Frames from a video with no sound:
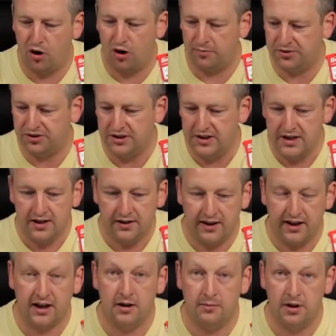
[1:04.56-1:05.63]
props.
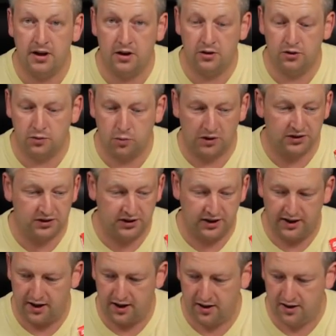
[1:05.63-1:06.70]
They're going to be used once
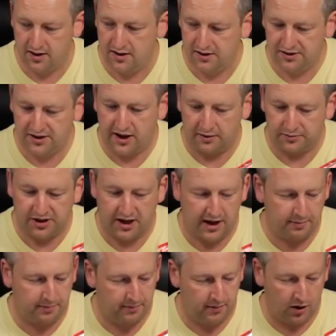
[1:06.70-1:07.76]
the setup's
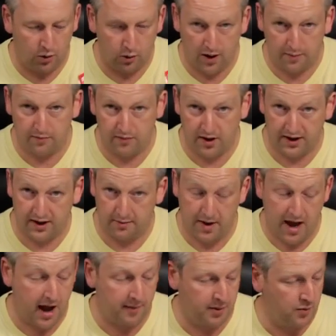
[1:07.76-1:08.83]
all up and running. I'm
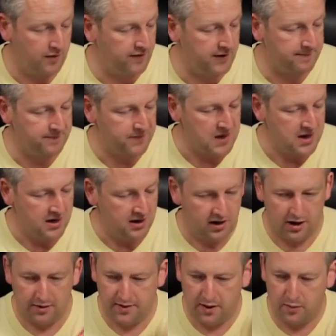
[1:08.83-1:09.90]
happy with it.
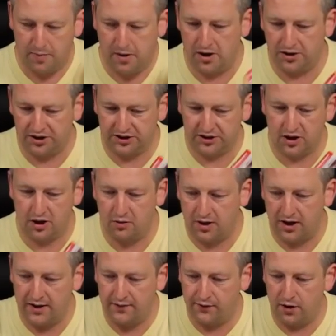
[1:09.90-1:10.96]
They were purchased
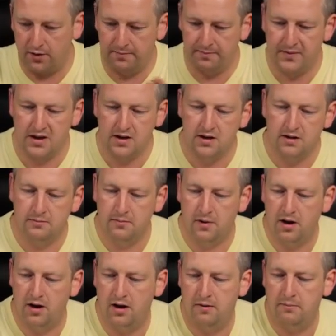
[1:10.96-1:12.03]
locally from
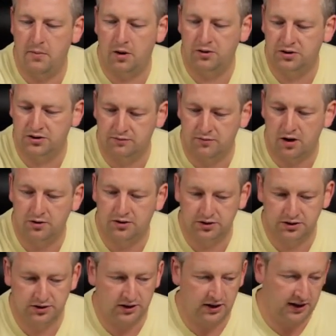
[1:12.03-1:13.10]
Motors and
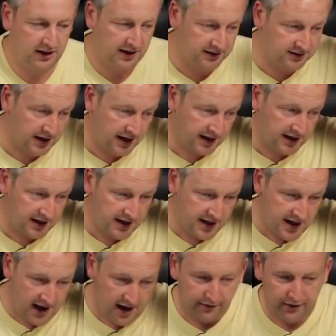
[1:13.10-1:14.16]
Rotors in Kings Langley.
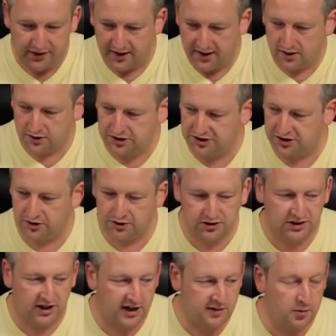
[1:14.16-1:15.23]
Everything else you see on the
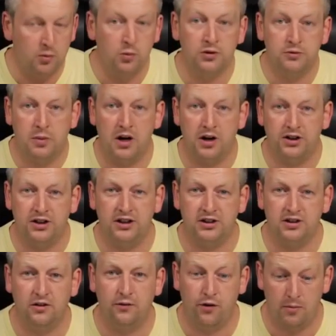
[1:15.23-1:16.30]
table was
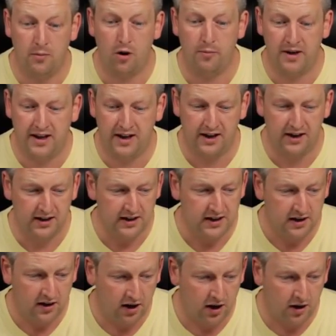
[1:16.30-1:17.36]
purchased from Hobby King,
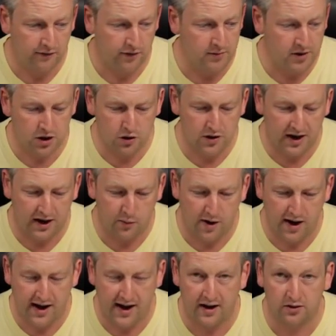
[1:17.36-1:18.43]
from the UK
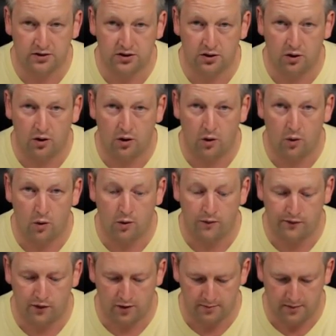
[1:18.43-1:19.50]
warehouse or
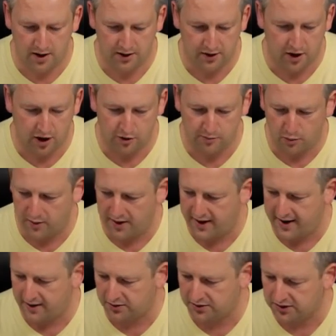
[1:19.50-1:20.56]
from the global
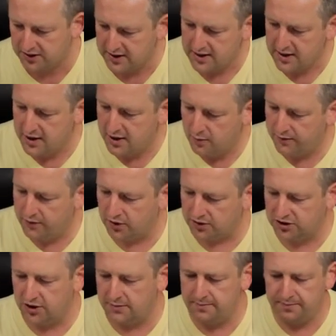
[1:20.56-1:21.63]
warehouse. We've got
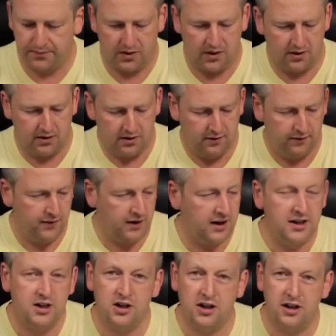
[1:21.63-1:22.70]
some
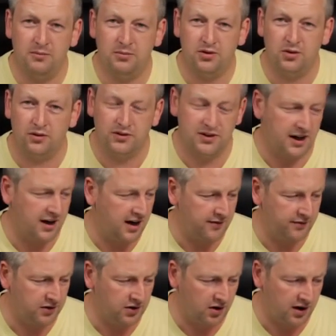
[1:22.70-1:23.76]
fairly cheap, sort of $10,
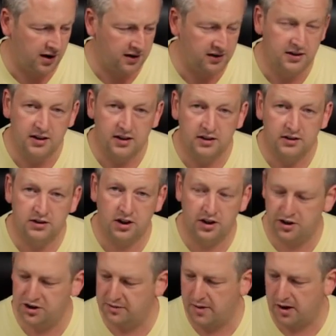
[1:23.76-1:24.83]
$11
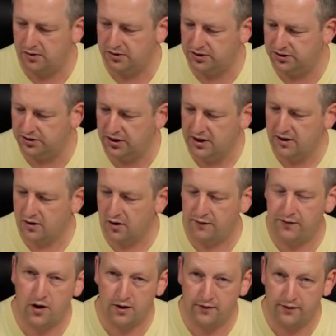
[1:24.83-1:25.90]
Turnigy motors. Got
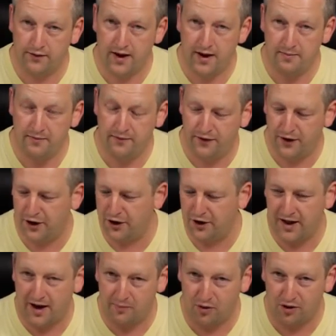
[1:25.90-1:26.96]
five of them. Figured at
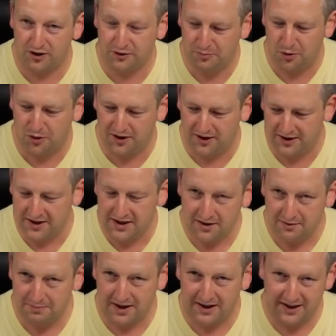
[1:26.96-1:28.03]
that price point,
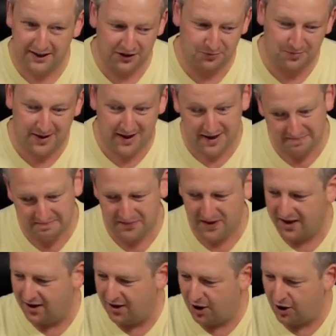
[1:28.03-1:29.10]
may need a spare.
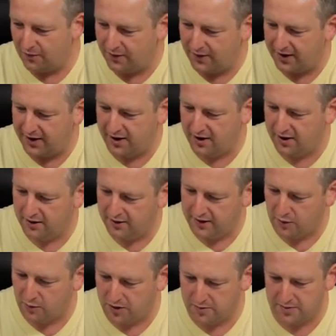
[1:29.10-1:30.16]
Hopefully
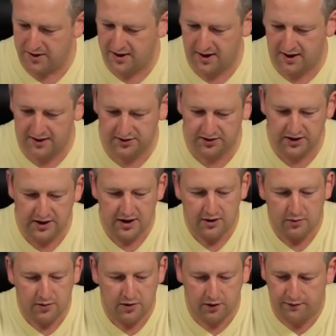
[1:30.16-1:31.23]
that won't be the case.
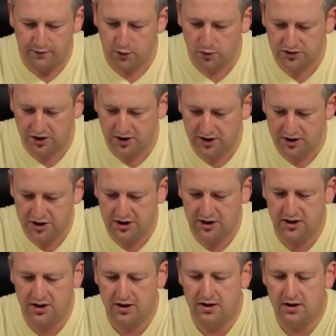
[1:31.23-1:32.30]
We've got four
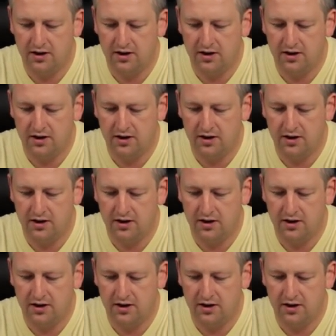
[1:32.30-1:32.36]
Turnigy